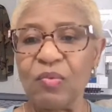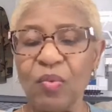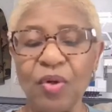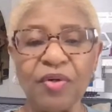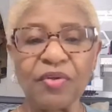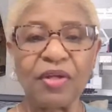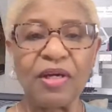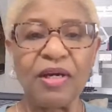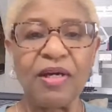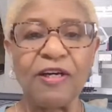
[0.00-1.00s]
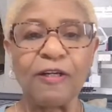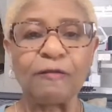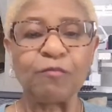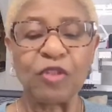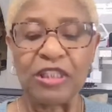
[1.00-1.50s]
worth
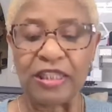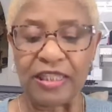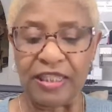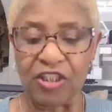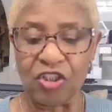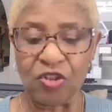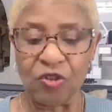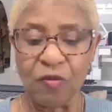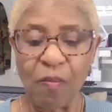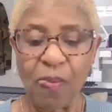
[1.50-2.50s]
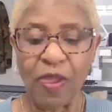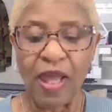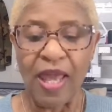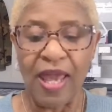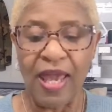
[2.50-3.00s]
looking into
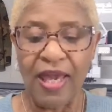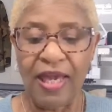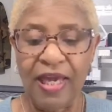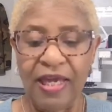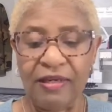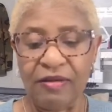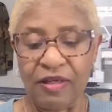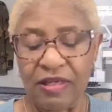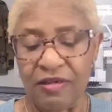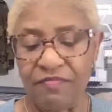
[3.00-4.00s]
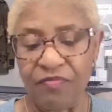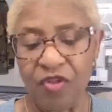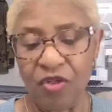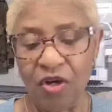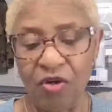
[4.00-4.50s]
and
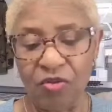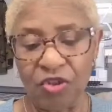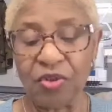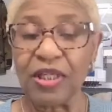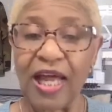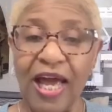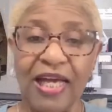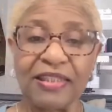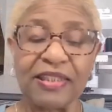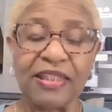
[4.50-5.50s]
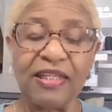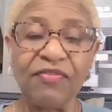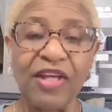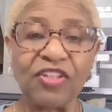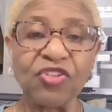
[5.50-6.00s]
utilize it if
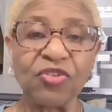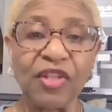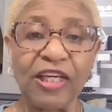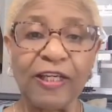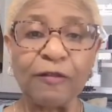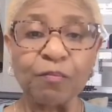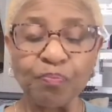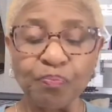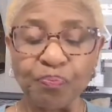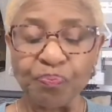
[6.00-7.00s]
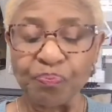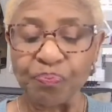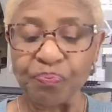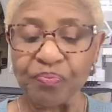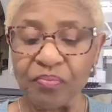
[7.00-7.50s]
that's your thing.
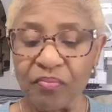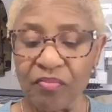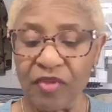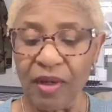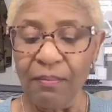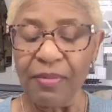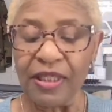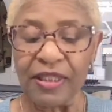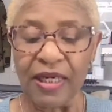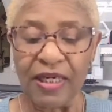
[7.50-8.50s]
But